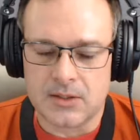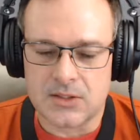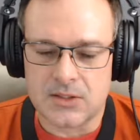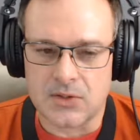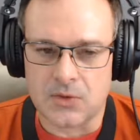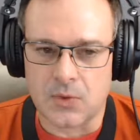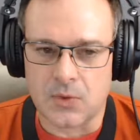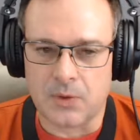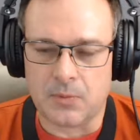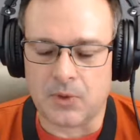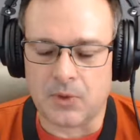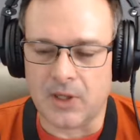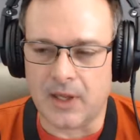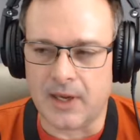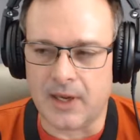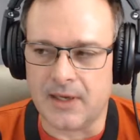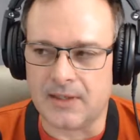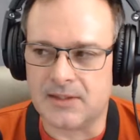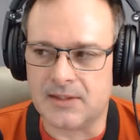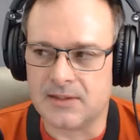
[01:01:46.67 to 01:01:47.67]
to
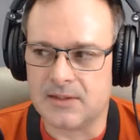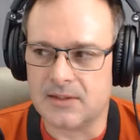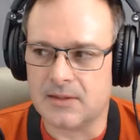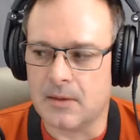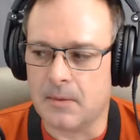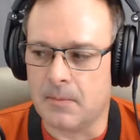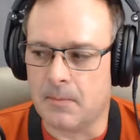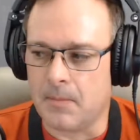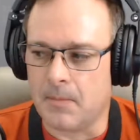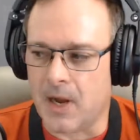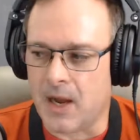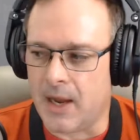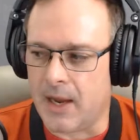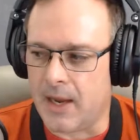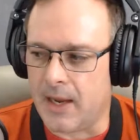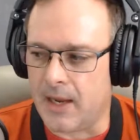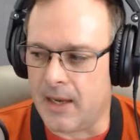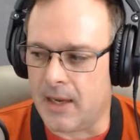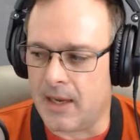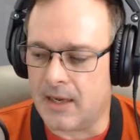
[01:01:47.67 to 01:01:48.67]
replace
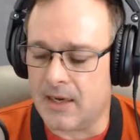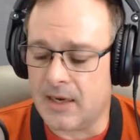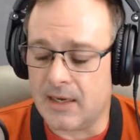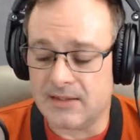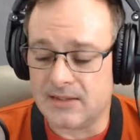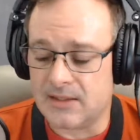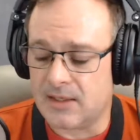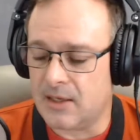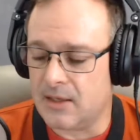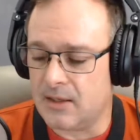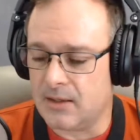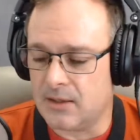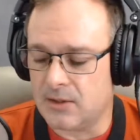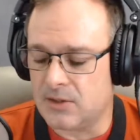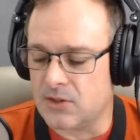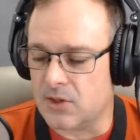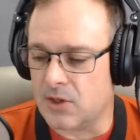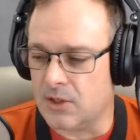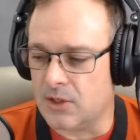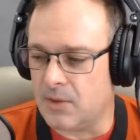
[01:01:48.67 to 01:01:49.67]
and I said it
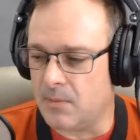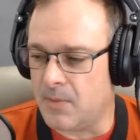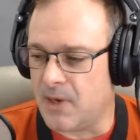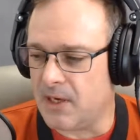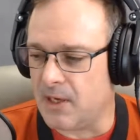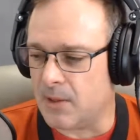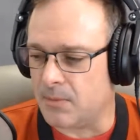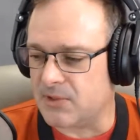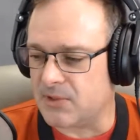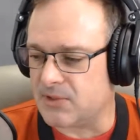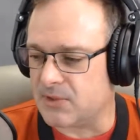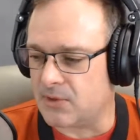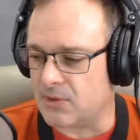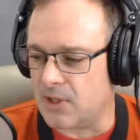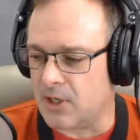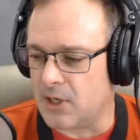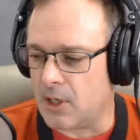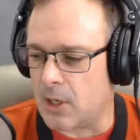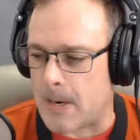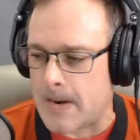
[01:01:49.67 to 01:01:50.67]
during the main episode
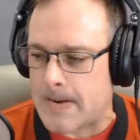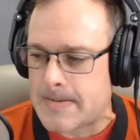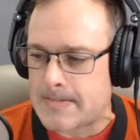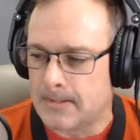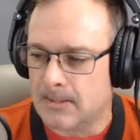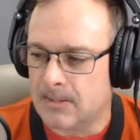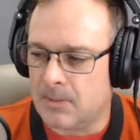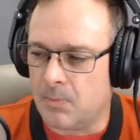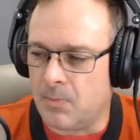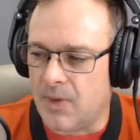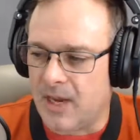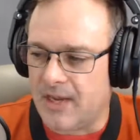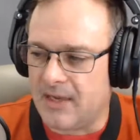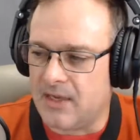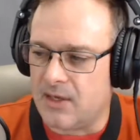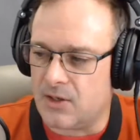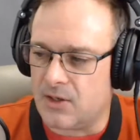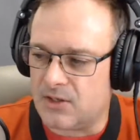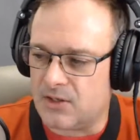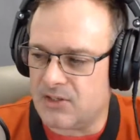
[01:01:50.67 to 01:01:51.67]
here, my
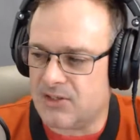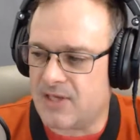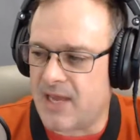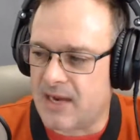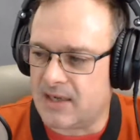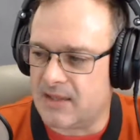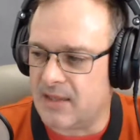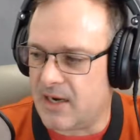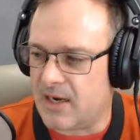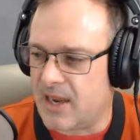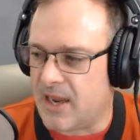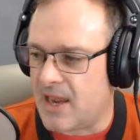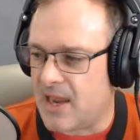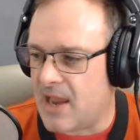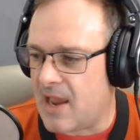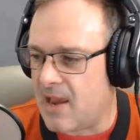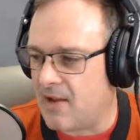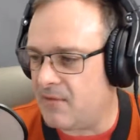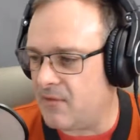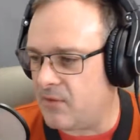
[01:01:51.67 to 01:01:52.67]
gear stack that I
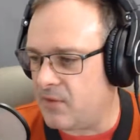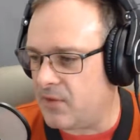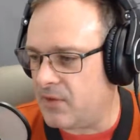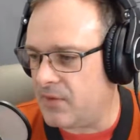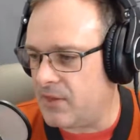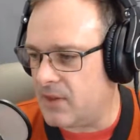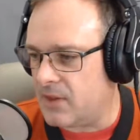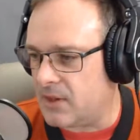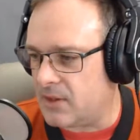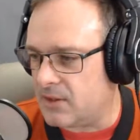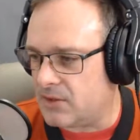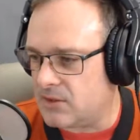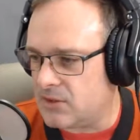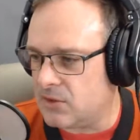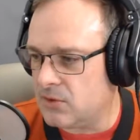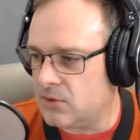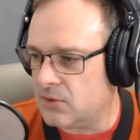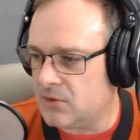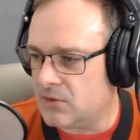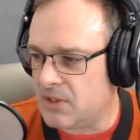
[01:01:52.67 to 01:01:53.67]
have with the
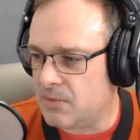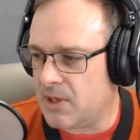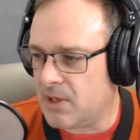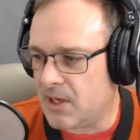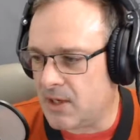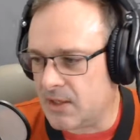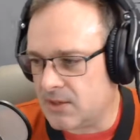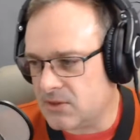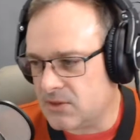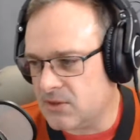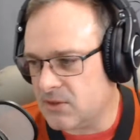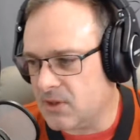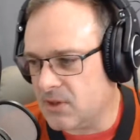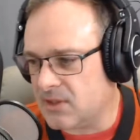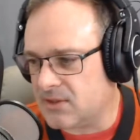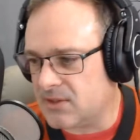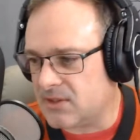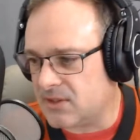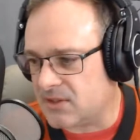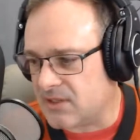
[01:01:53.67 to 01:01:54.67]
two DBX
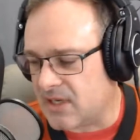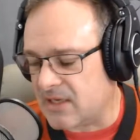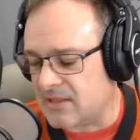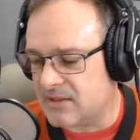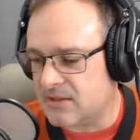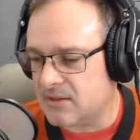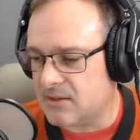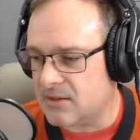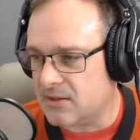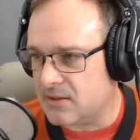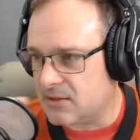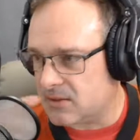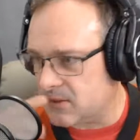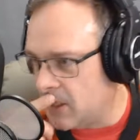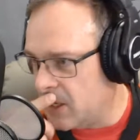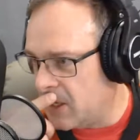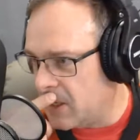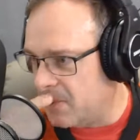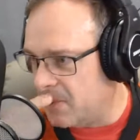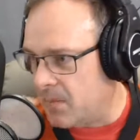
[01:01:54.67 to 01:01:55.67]
286Ss,
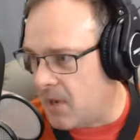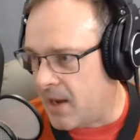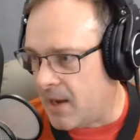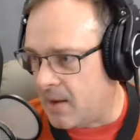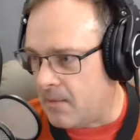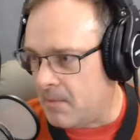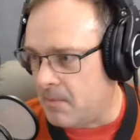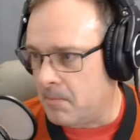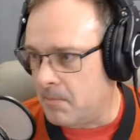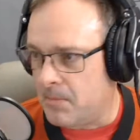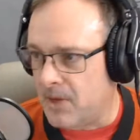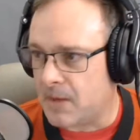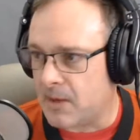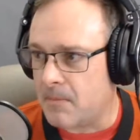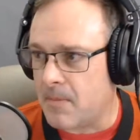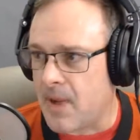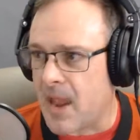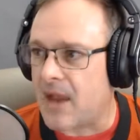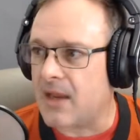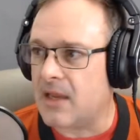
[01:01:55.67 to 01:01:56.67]
my big
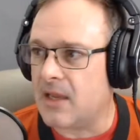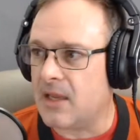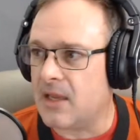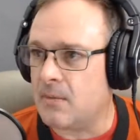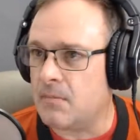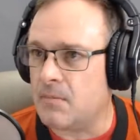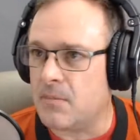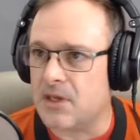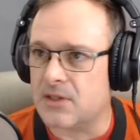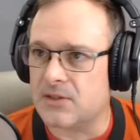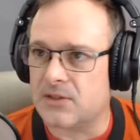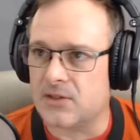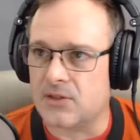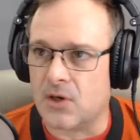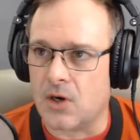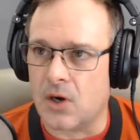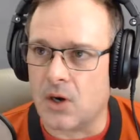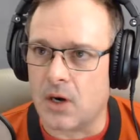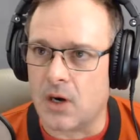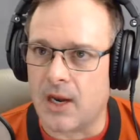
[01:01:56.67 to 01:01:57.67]
Mackie
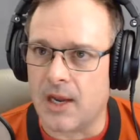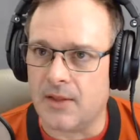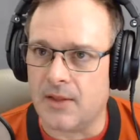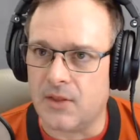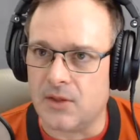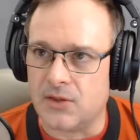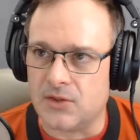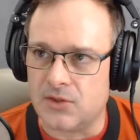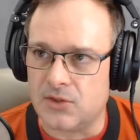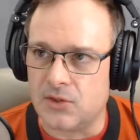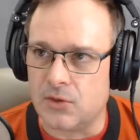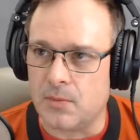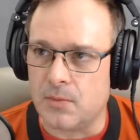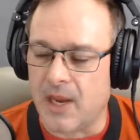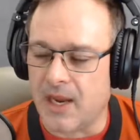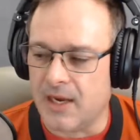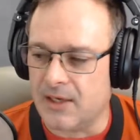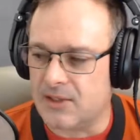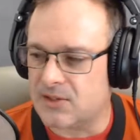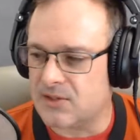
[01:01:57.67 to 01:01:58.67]
mixer, and the Zoom
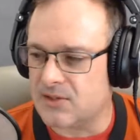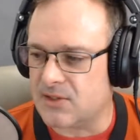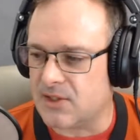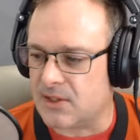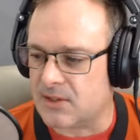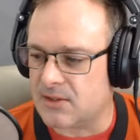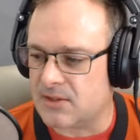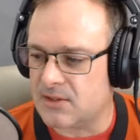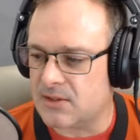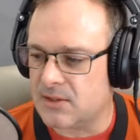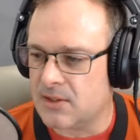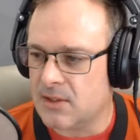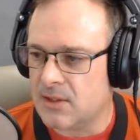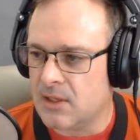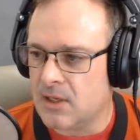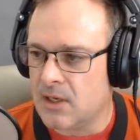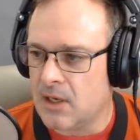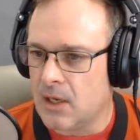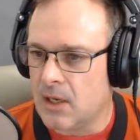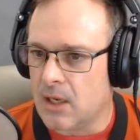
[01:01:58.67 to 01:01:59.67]
H6.
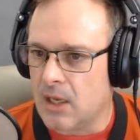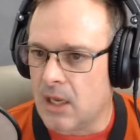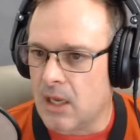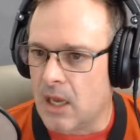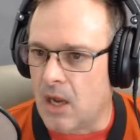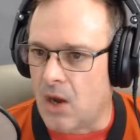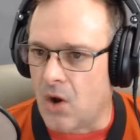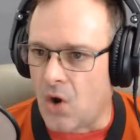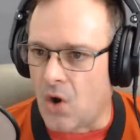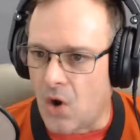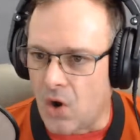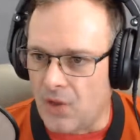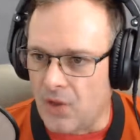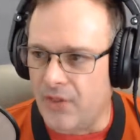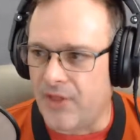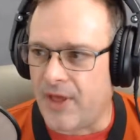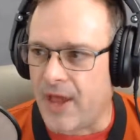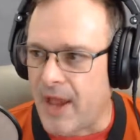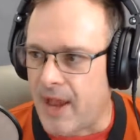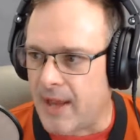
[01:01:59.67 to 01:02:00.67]
All
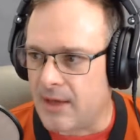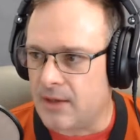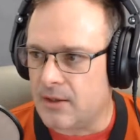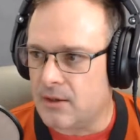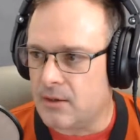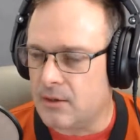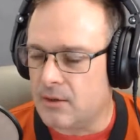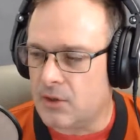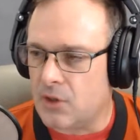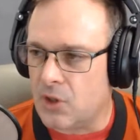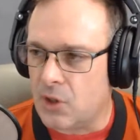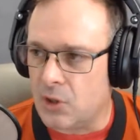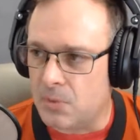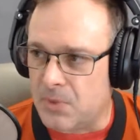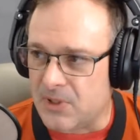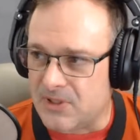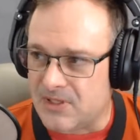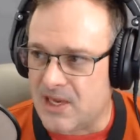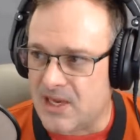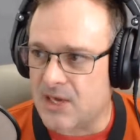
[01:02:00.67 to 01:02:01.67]
that could
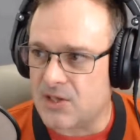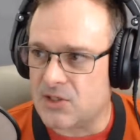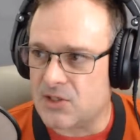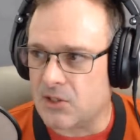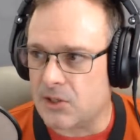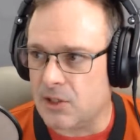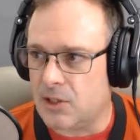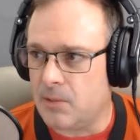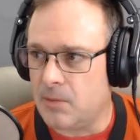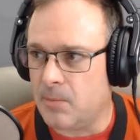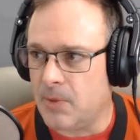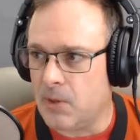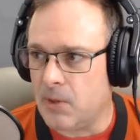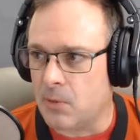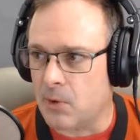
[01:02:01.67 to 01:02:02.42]
potentially be